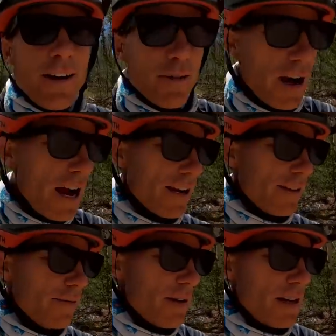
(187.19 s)
All
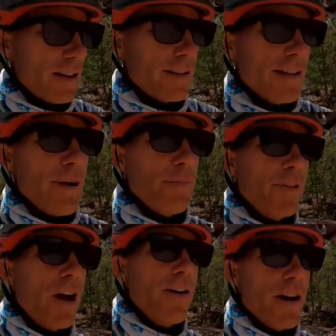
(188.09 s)
right, made it to the top
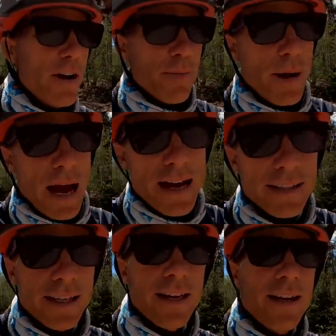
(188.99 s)
of Carnero
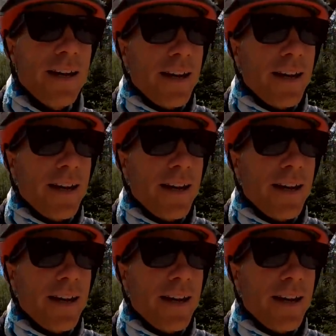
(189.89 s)
Pass,